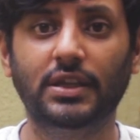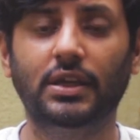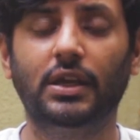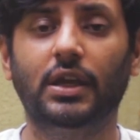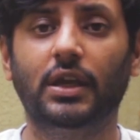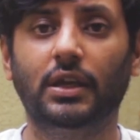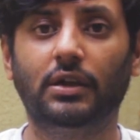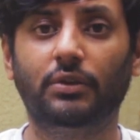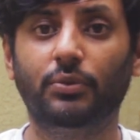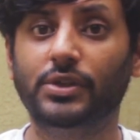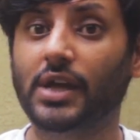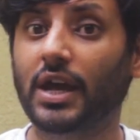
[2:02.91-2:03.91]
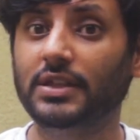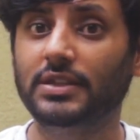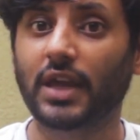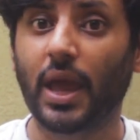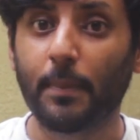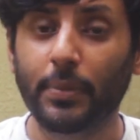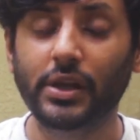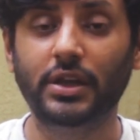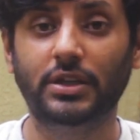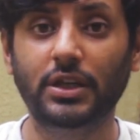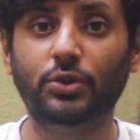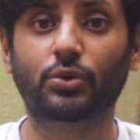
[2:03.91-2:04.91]
the, uh, which has the
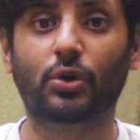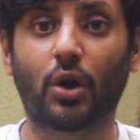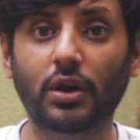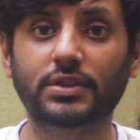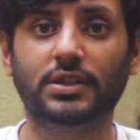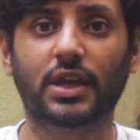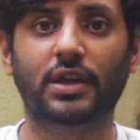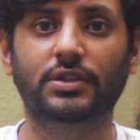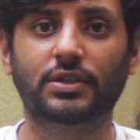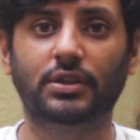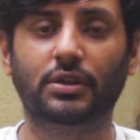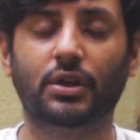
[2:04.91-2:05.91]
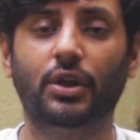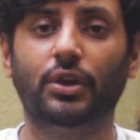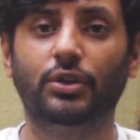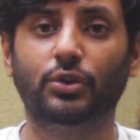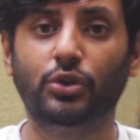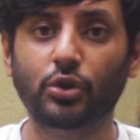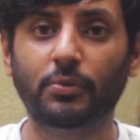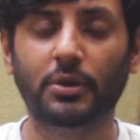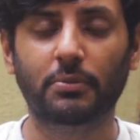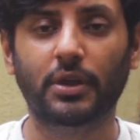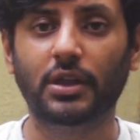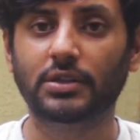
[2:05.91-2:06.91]
ability to cause cancer to
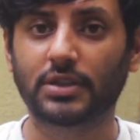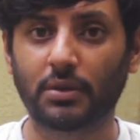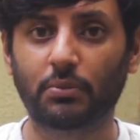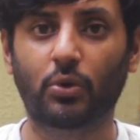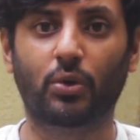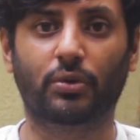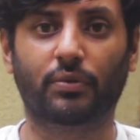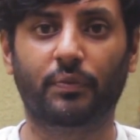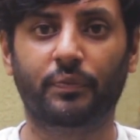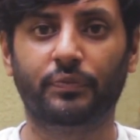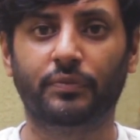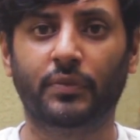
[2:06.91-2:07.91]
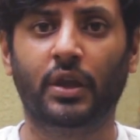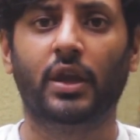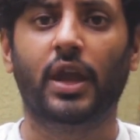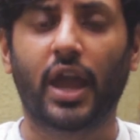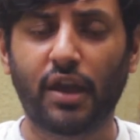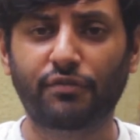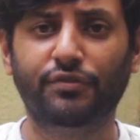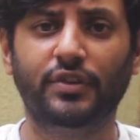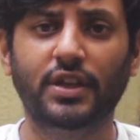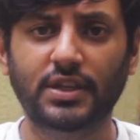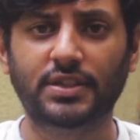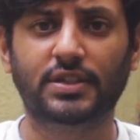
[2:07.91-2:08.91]
human beings and more.
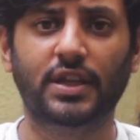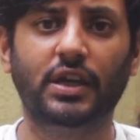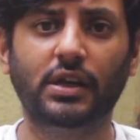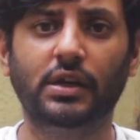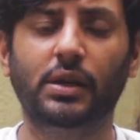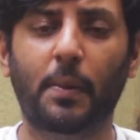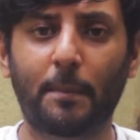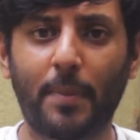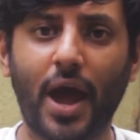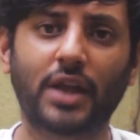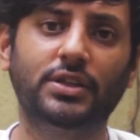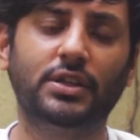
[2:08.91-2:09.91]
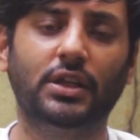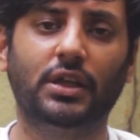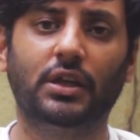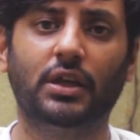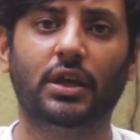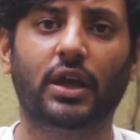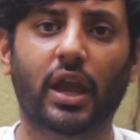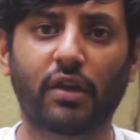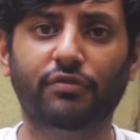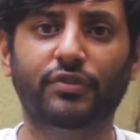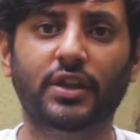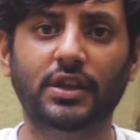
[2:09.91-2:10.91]
Every single battery,
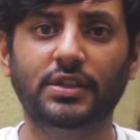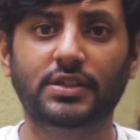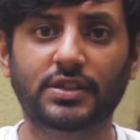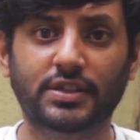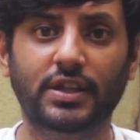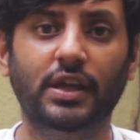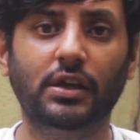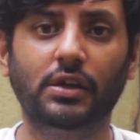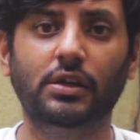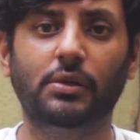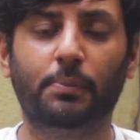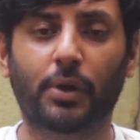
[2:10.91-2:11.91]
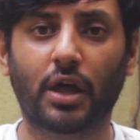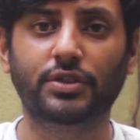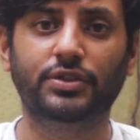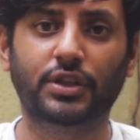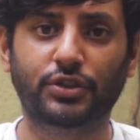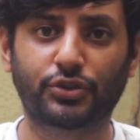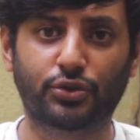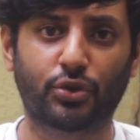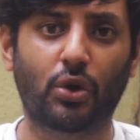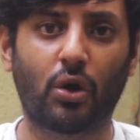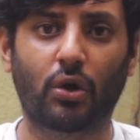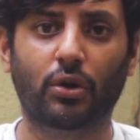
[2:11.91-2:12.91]
every single plastic
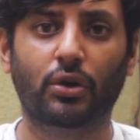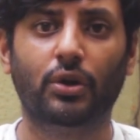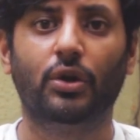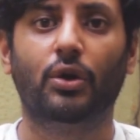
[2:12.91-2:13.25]
straw